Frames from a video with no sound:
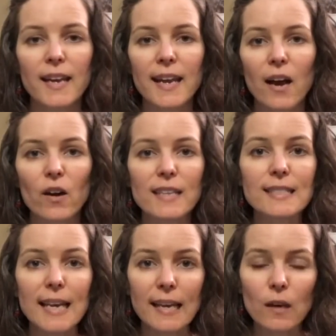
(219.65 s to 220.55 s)
Now, a
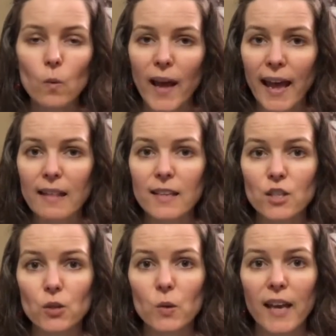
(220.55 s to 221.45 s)
second way
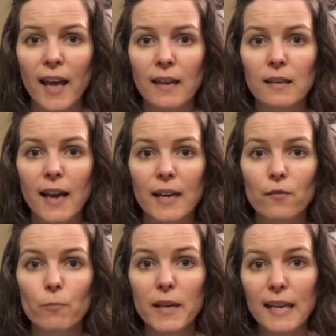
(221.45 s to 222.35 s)
that you can kind
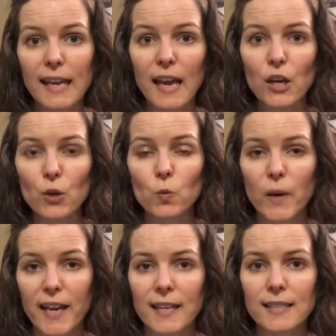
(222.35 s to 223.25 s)
of mitigate your
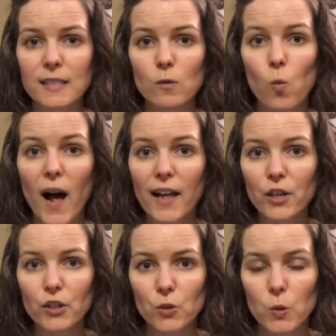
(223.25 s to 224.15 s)
risk while
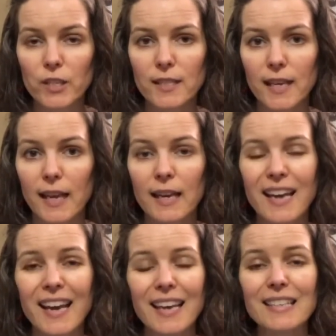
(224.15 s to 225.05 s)
you're sourcing
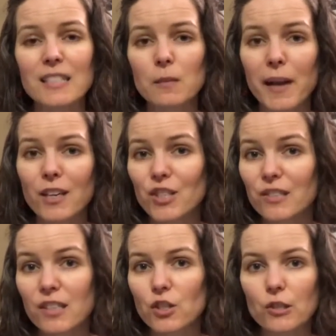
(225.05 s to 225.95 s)
is to make sure
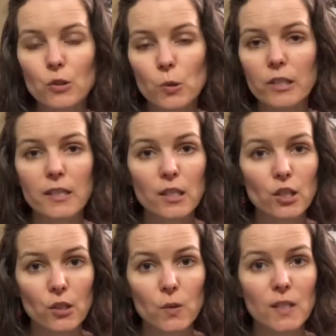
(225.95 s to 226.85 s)
that you're sourcing
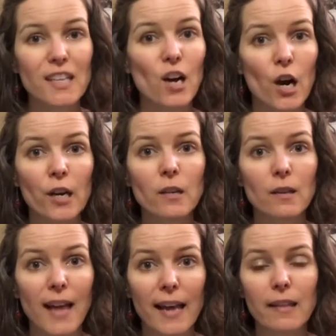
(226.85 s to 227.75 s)
shoes that
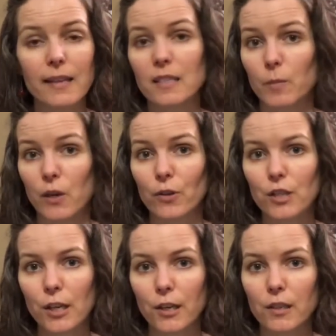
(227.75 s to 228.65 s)
aren't likely to be
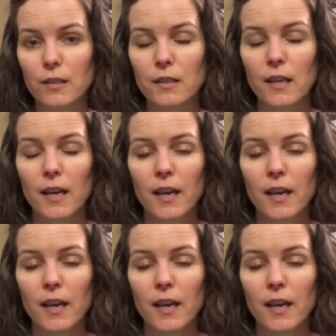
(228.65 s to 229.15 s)
returned.